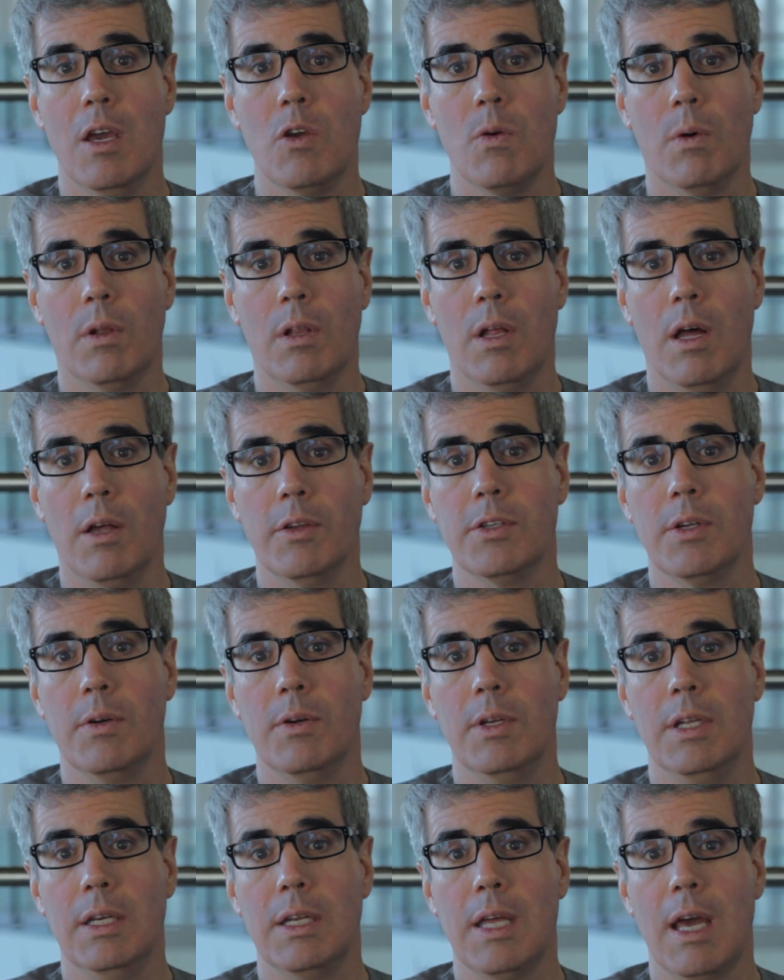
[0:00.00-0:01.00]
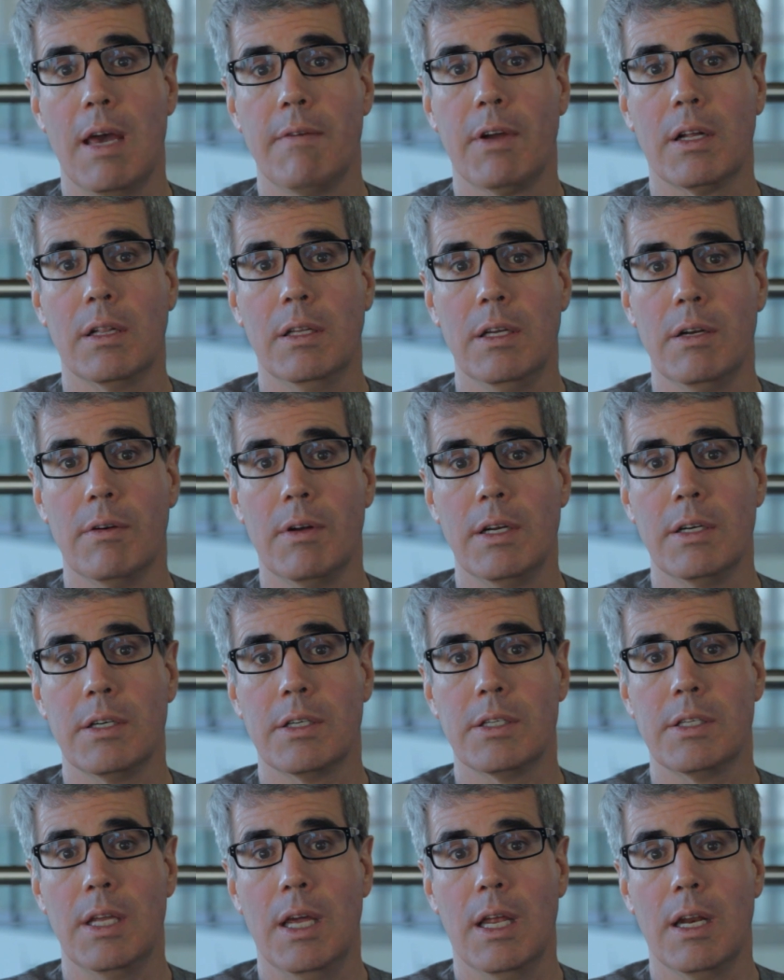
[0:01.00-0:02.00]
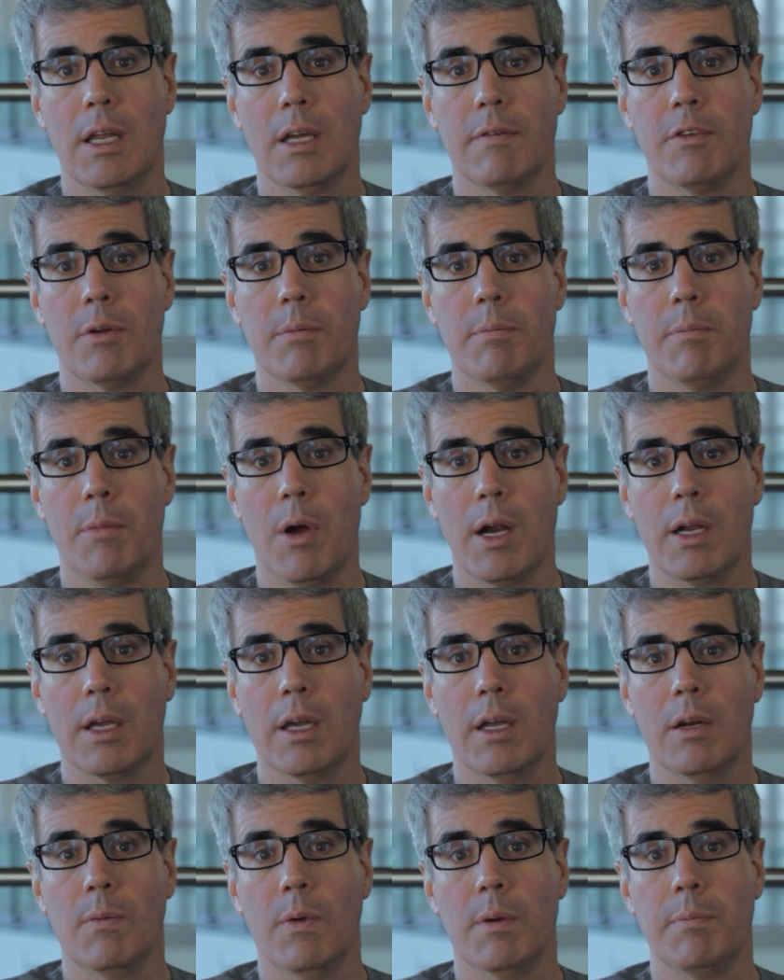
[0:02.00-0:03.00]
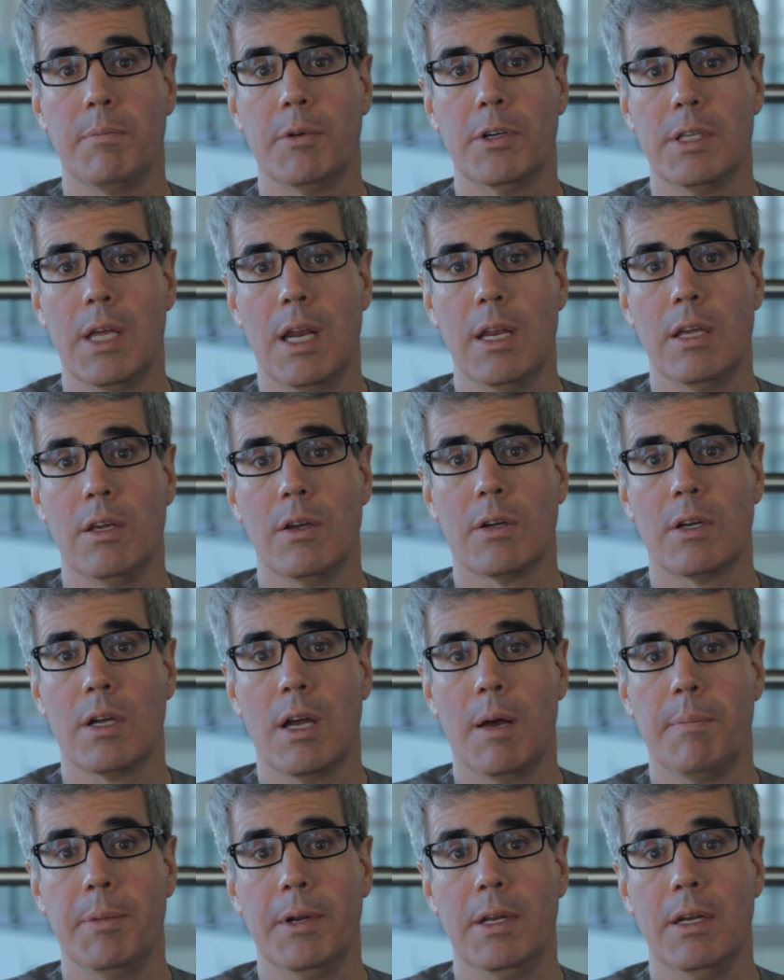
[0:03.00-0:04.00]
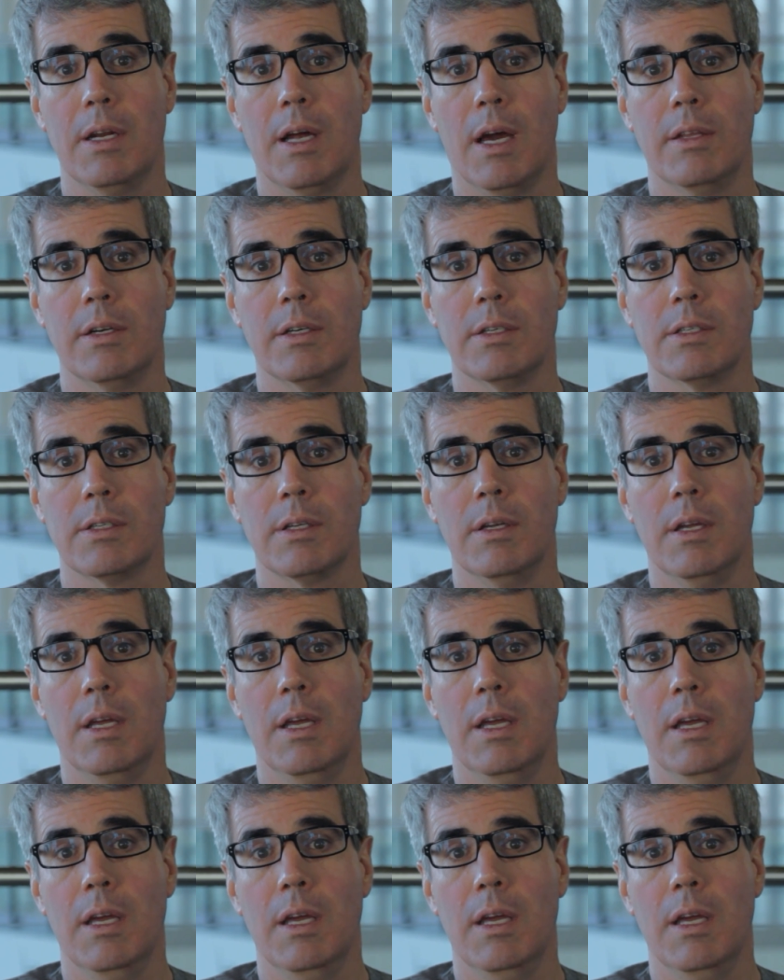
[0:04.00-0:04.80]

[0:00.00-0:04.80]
You will also need to have a clear understanding of your market when presenting your company to others,